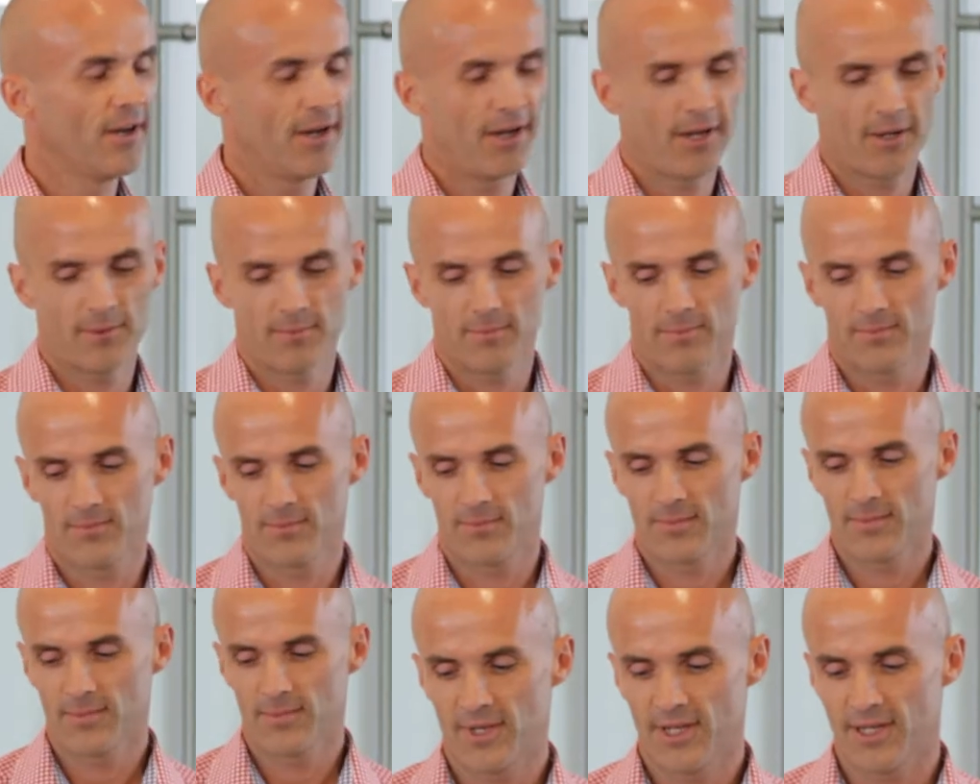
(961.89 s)
Um,
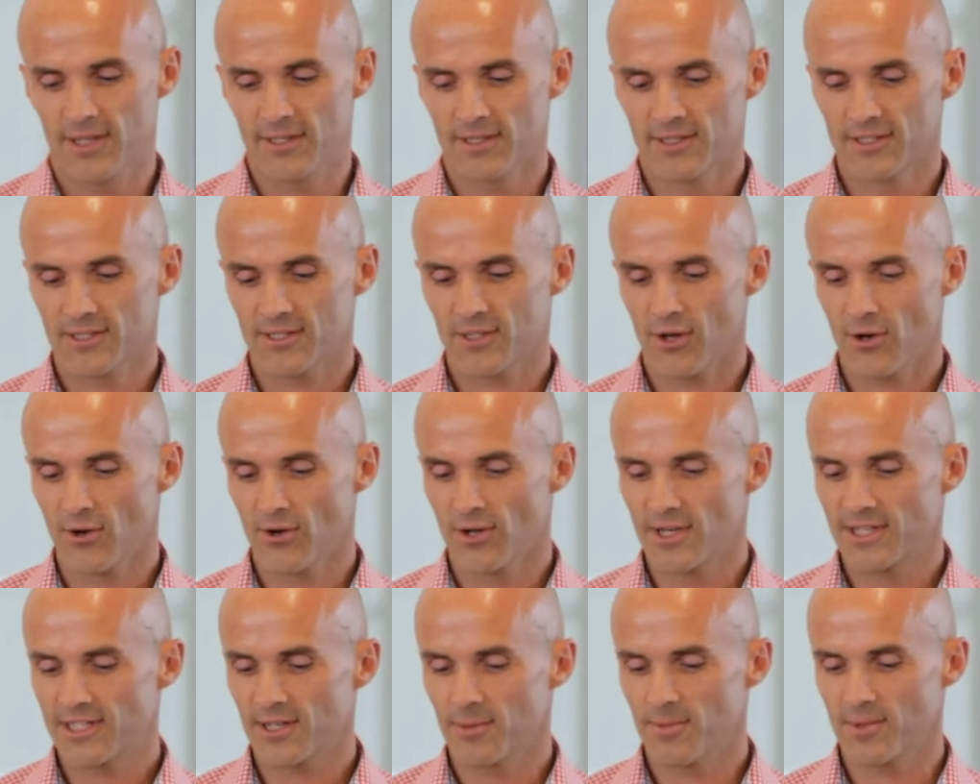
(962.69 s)
it's
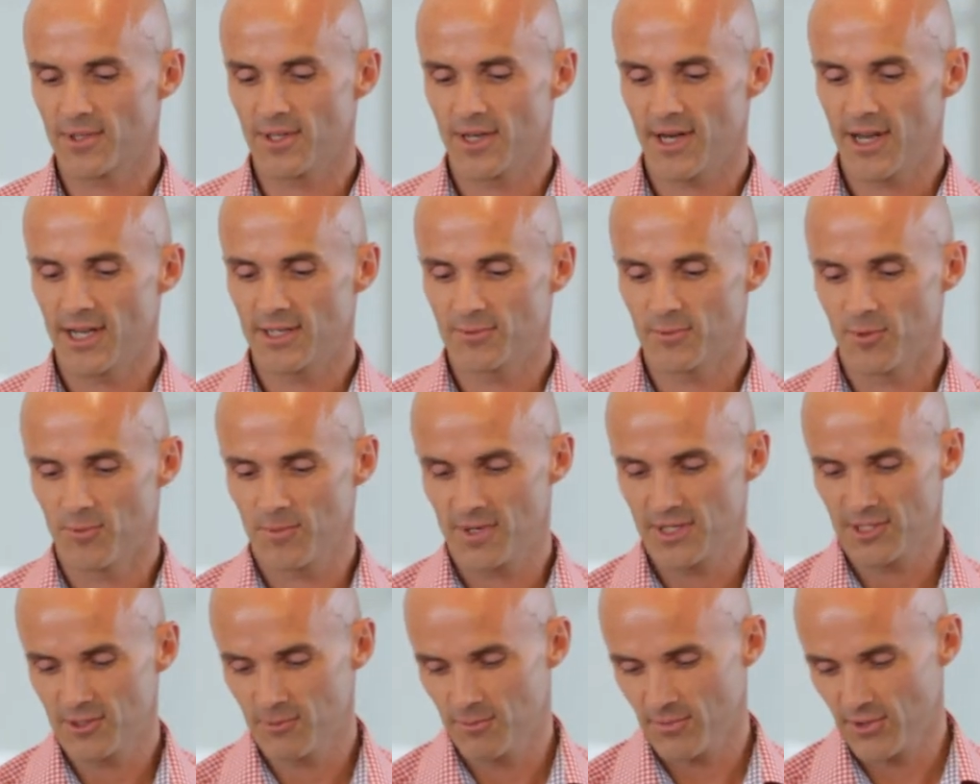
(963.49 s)
only something that has
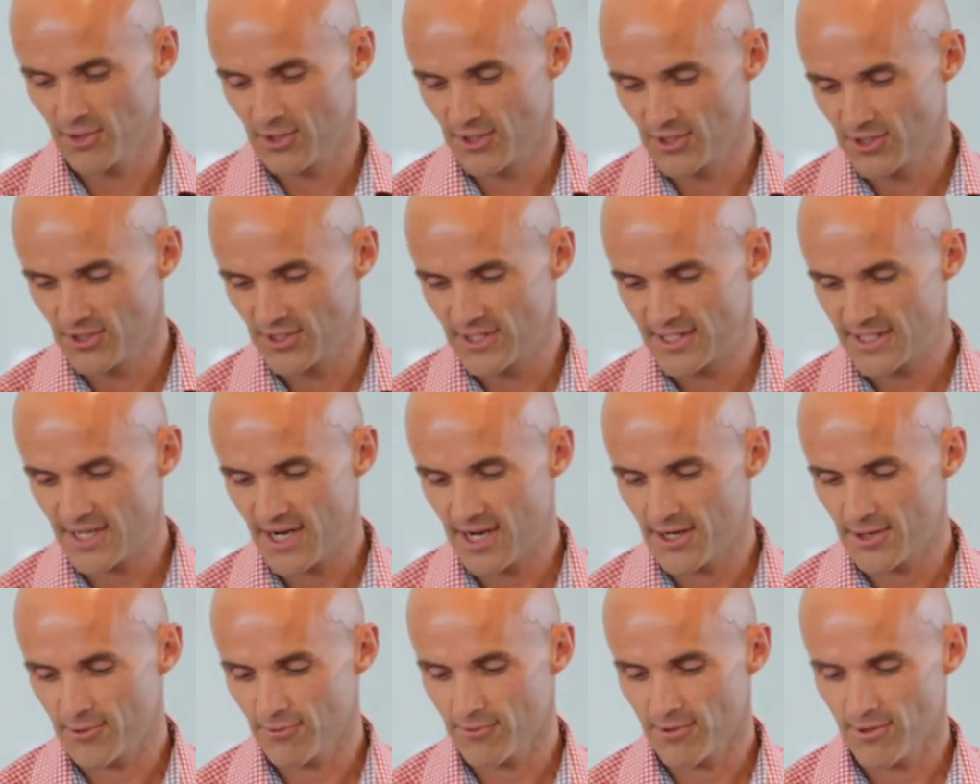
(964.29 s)
momentum because you
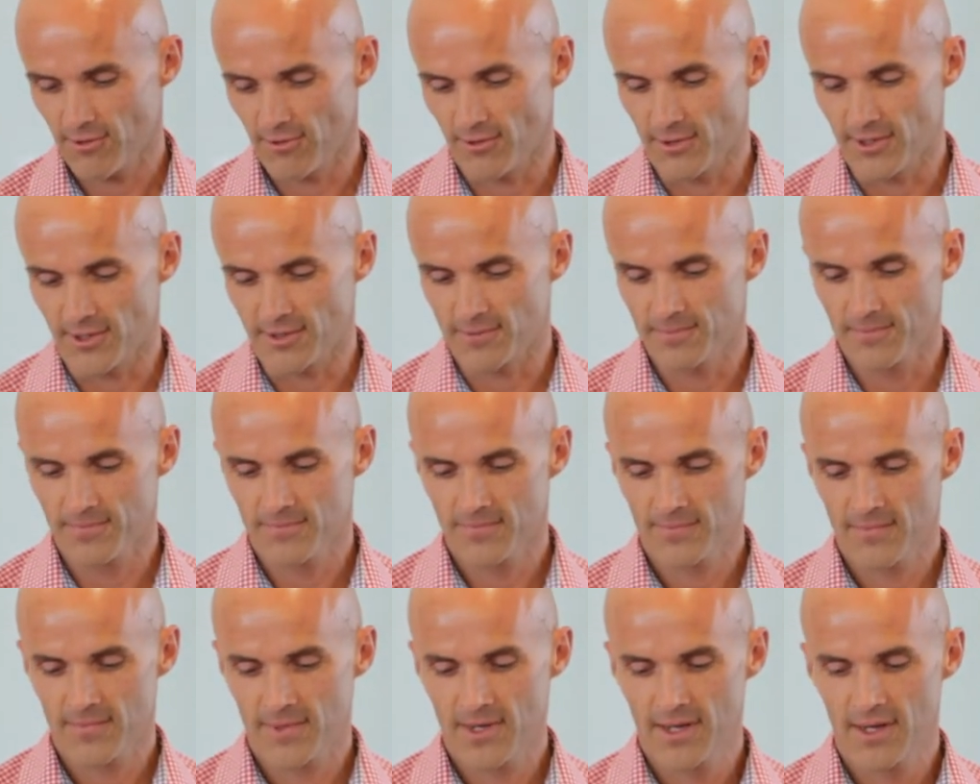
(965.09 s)
start it rolling.
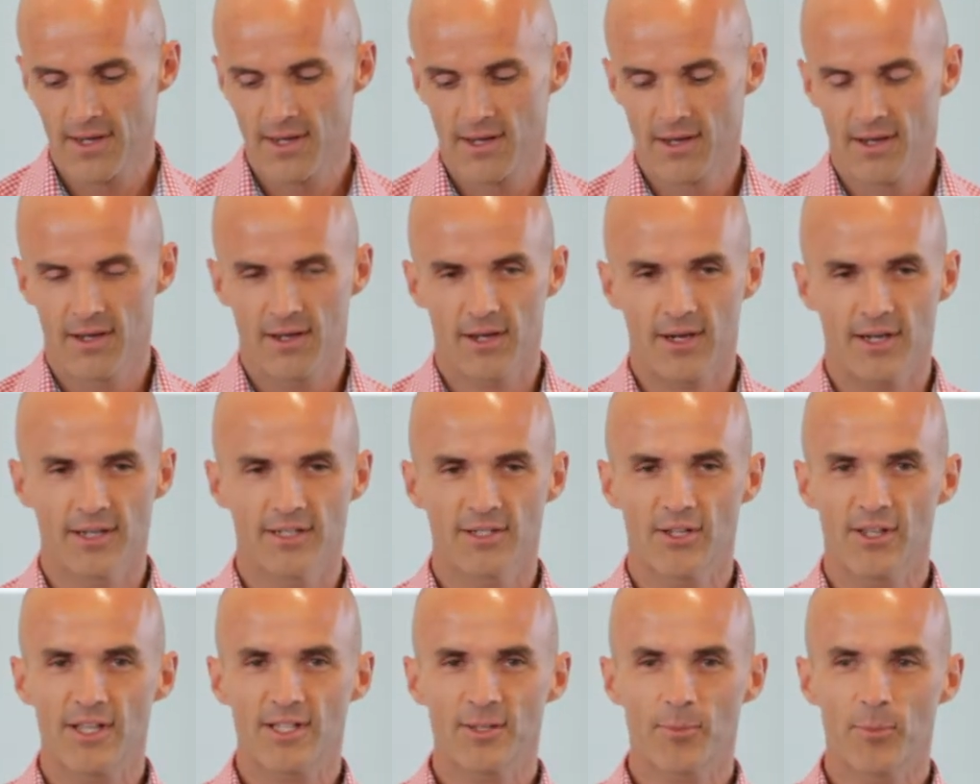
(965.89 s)
Uh,
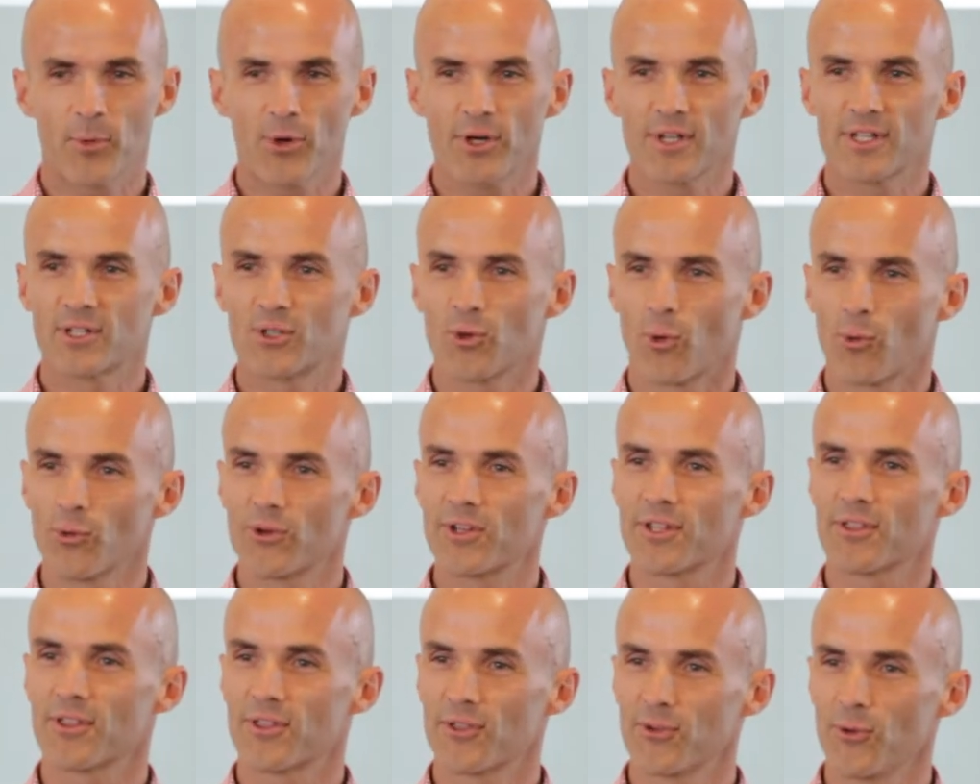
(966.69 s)
and so that's a pretty
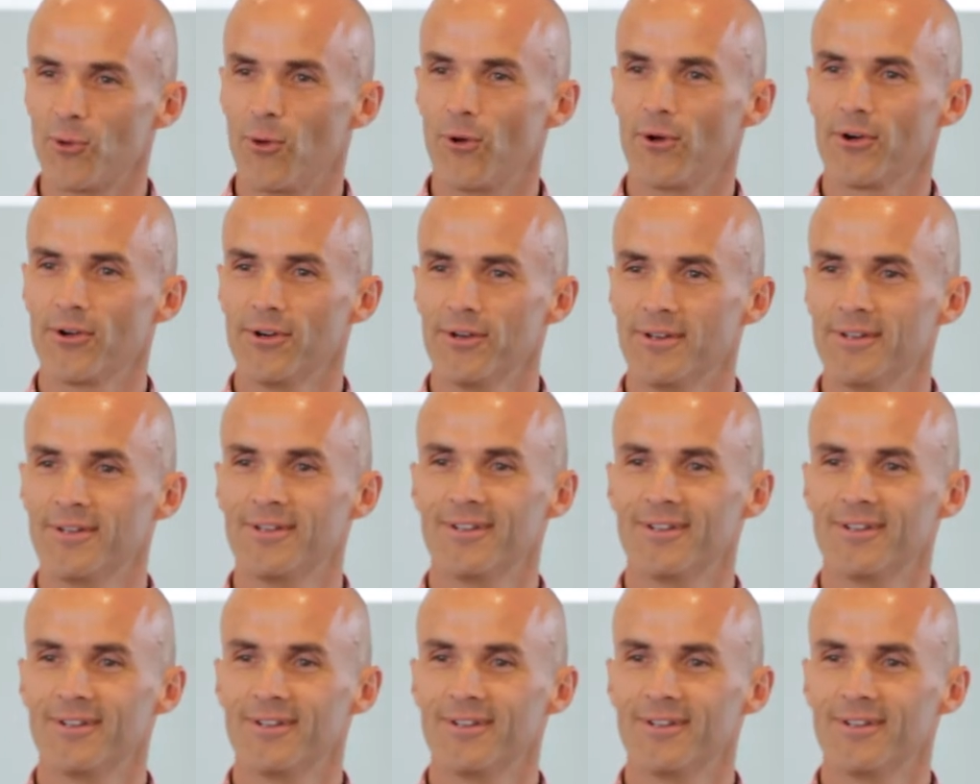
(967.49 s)
daunting thought.